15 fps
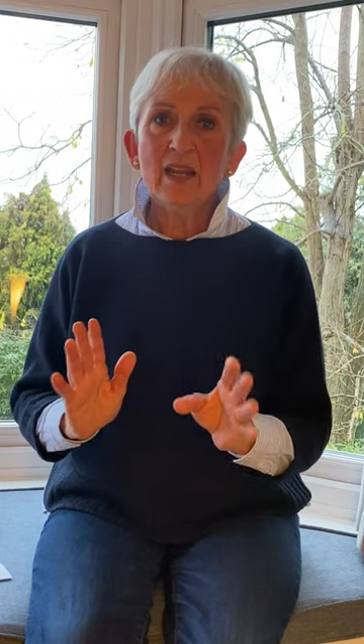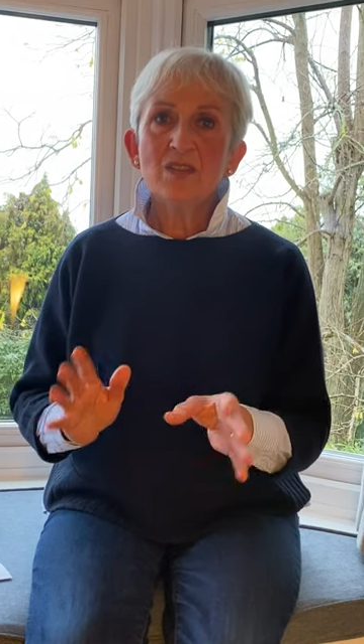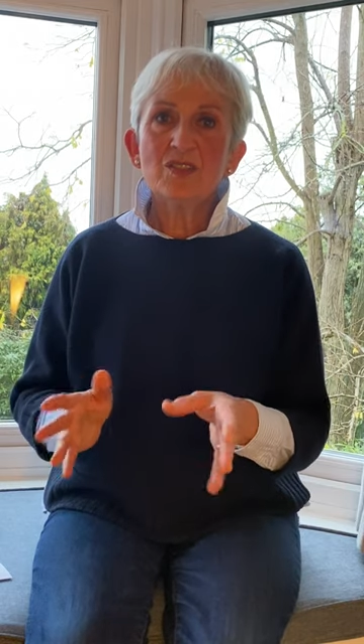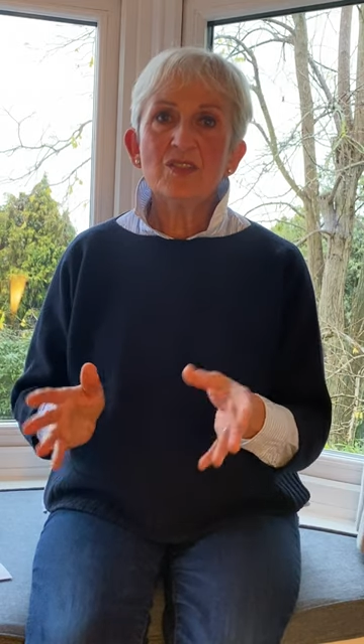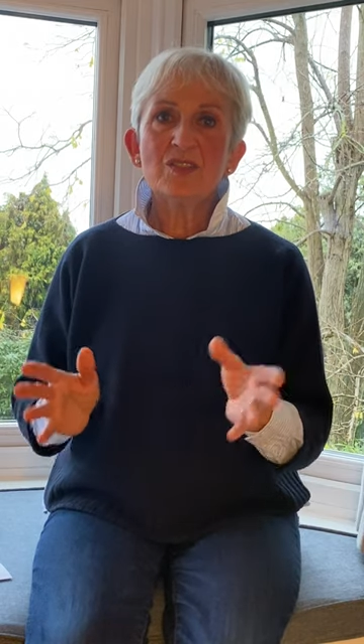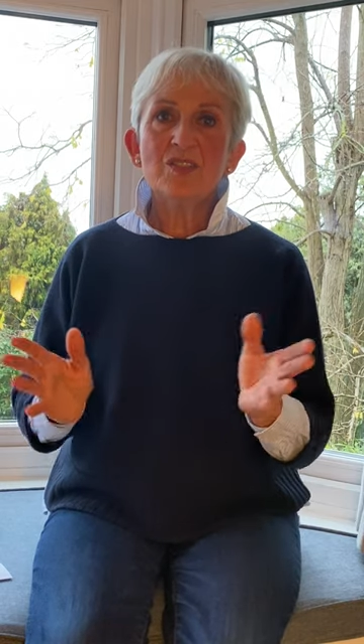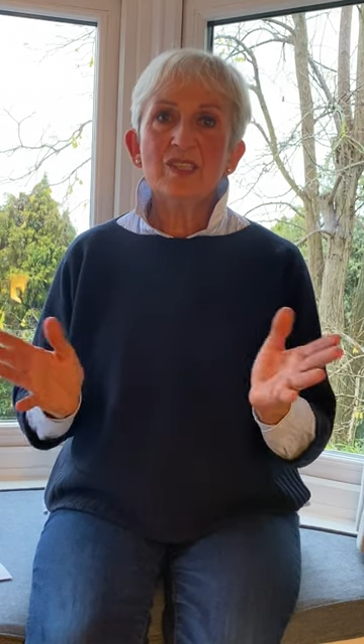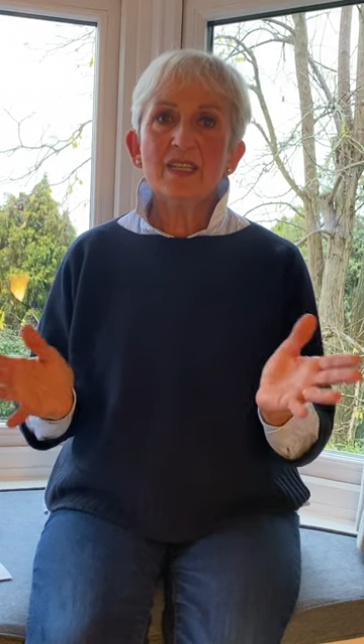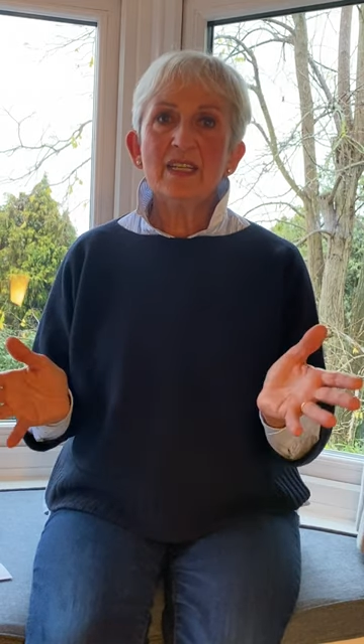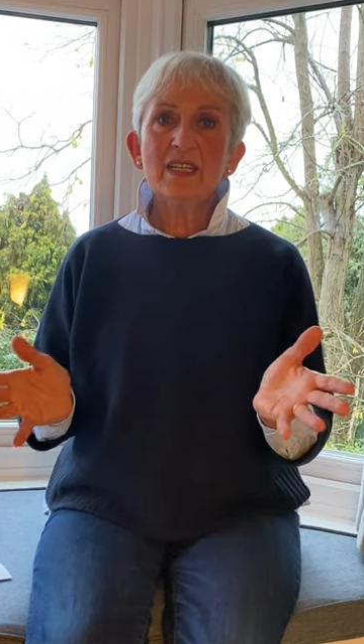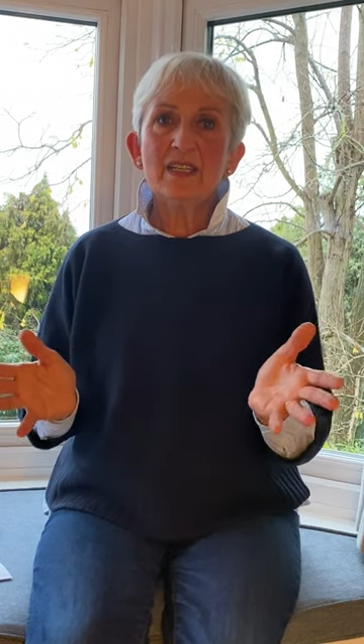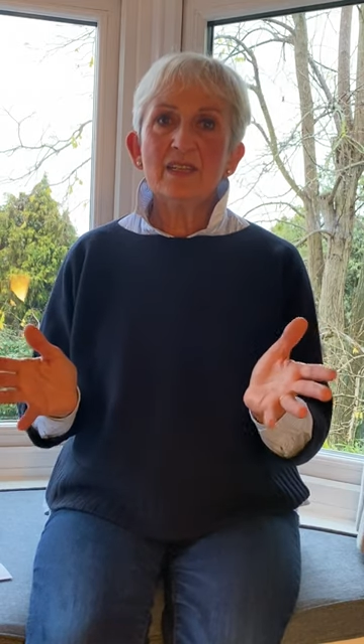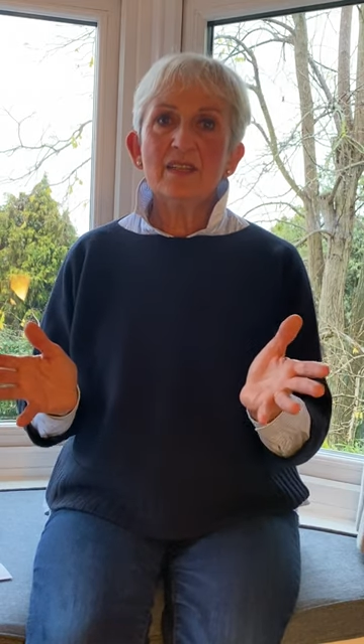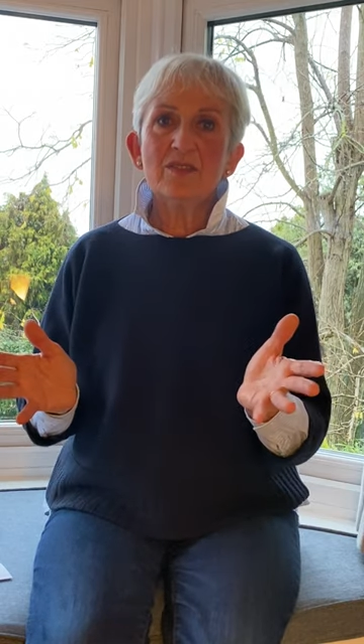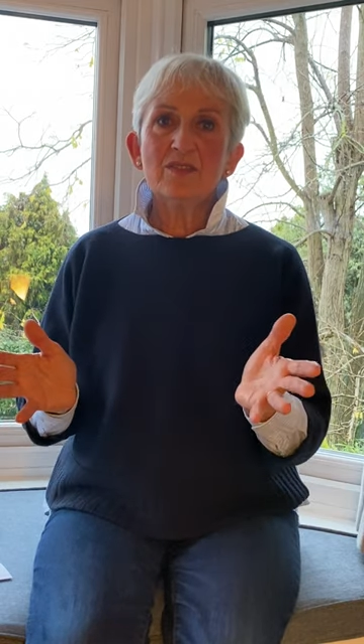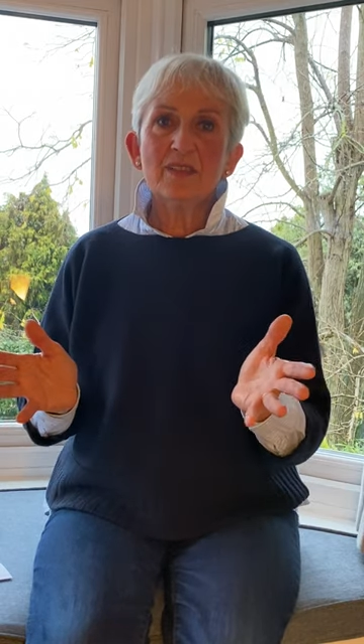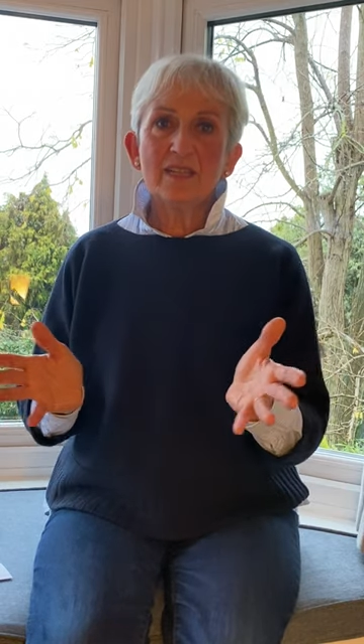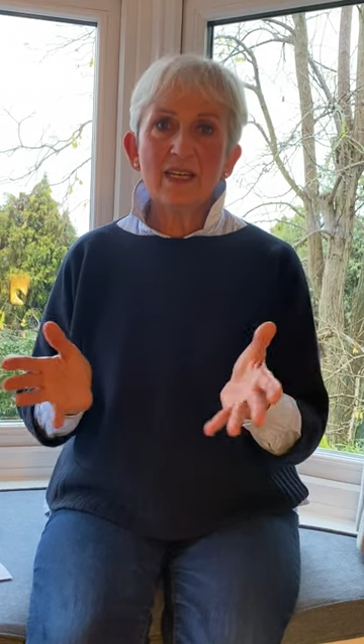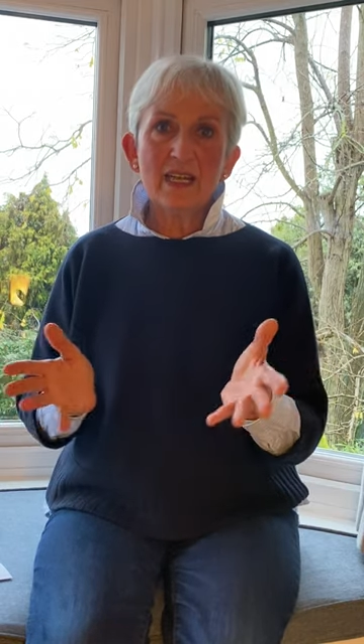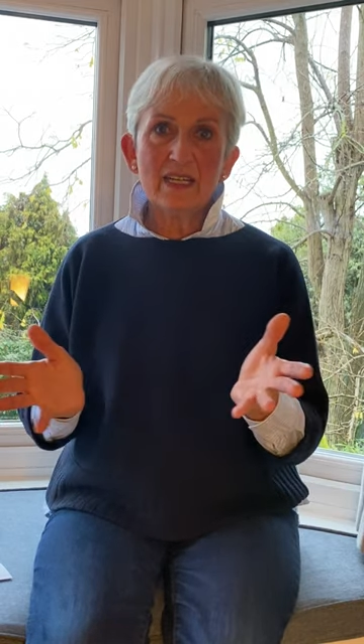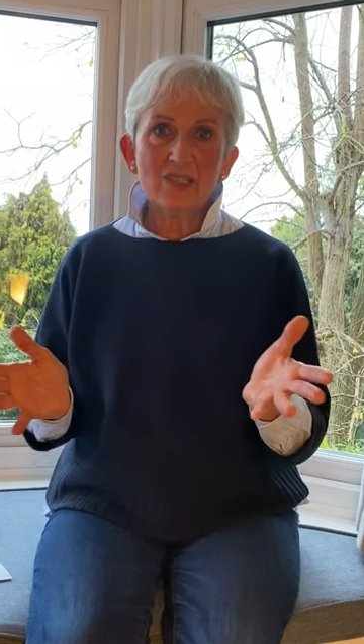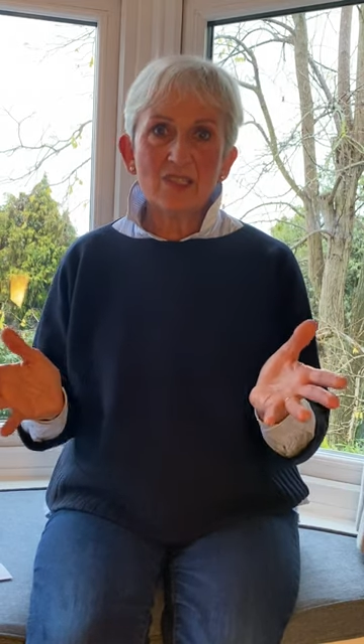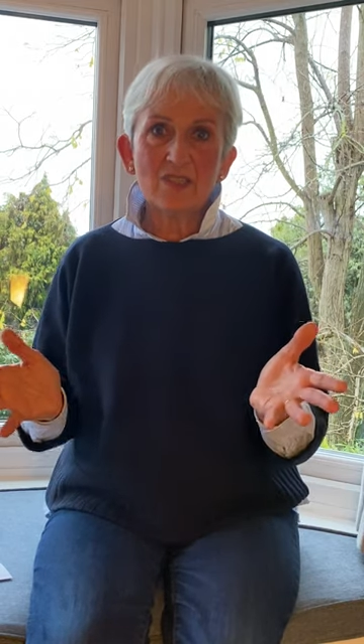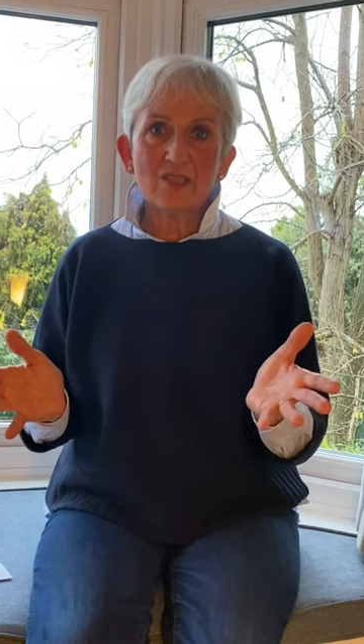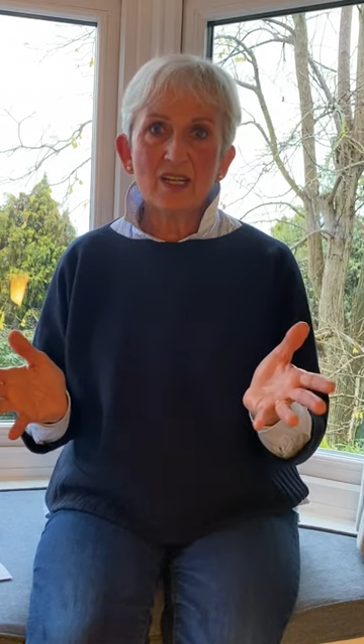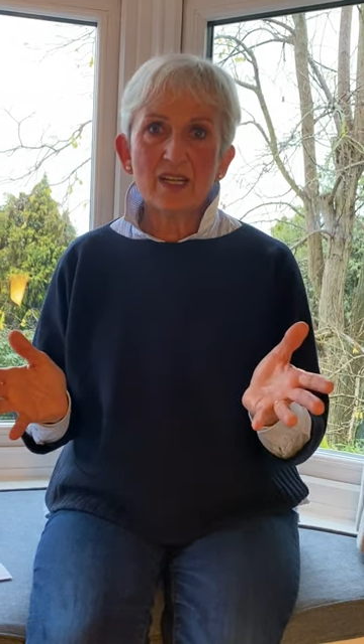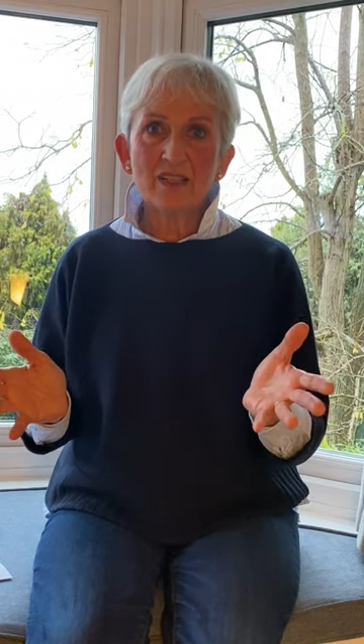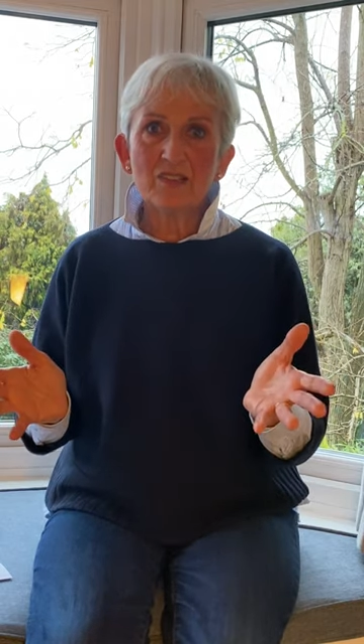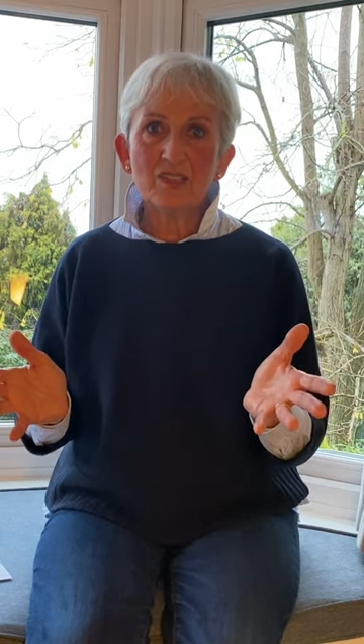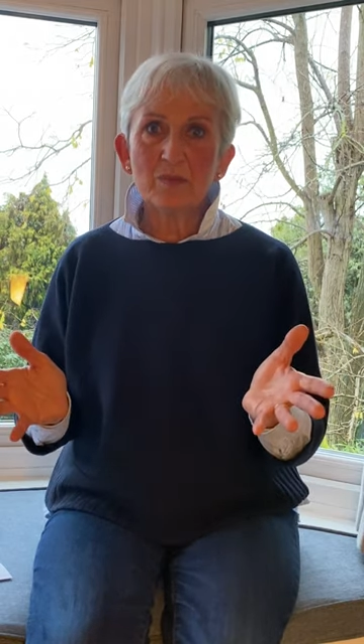to see the latest
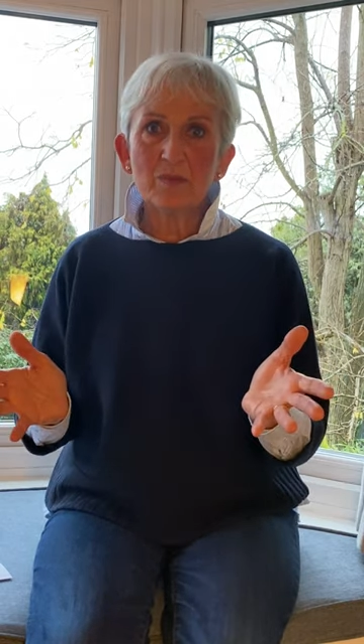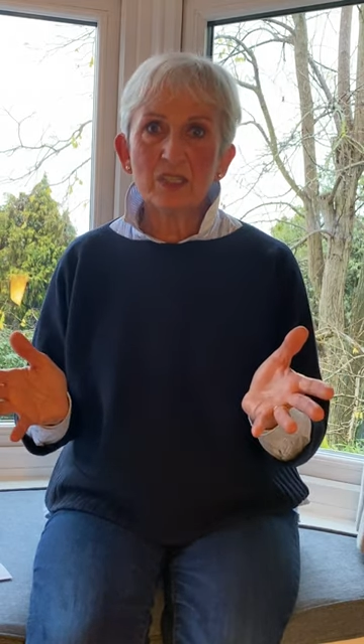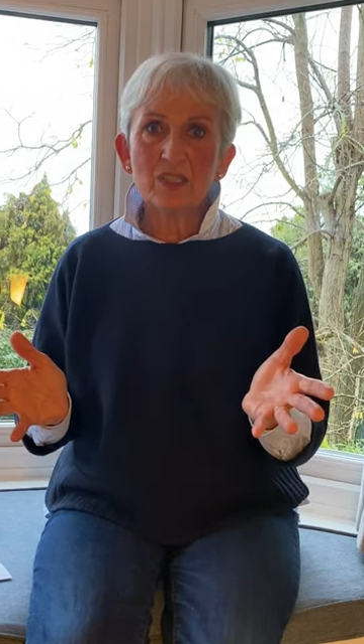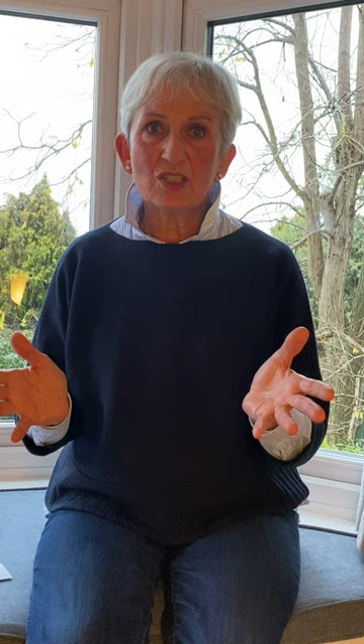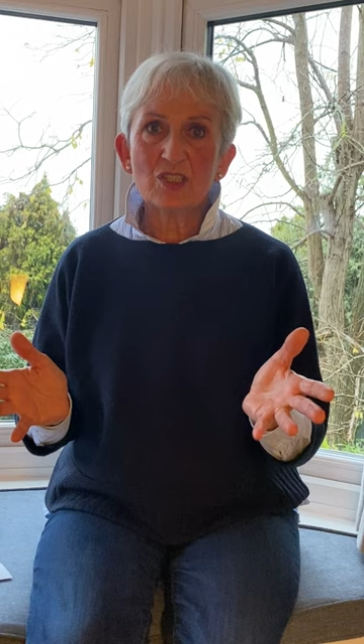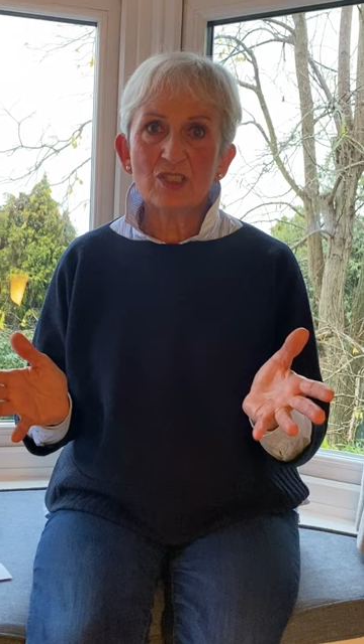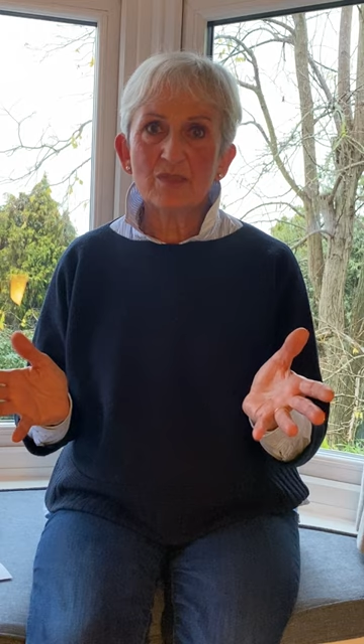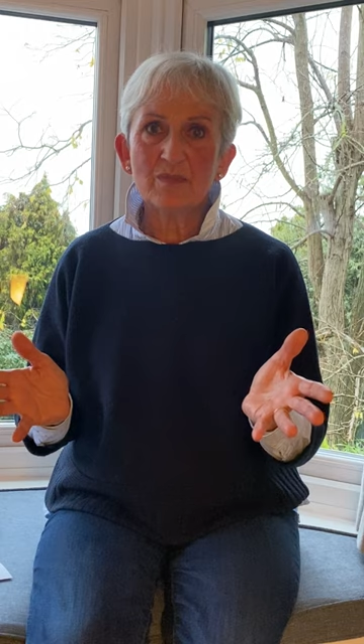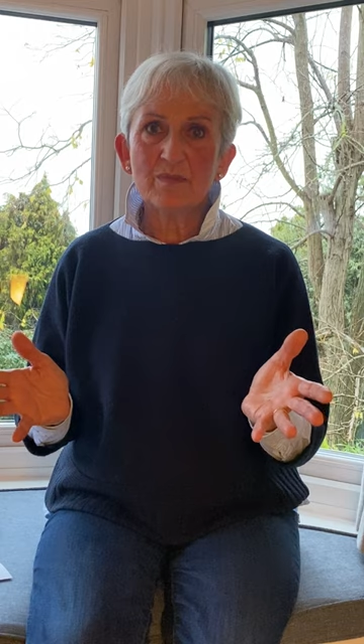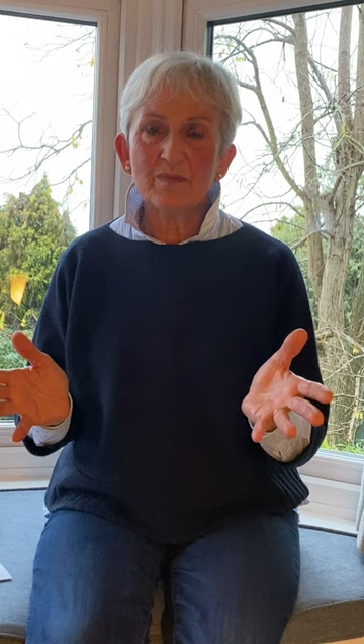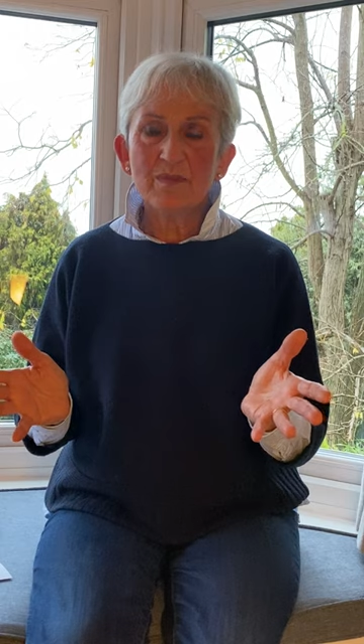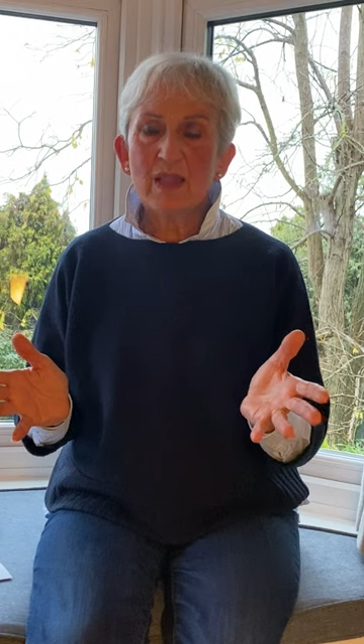exhibition.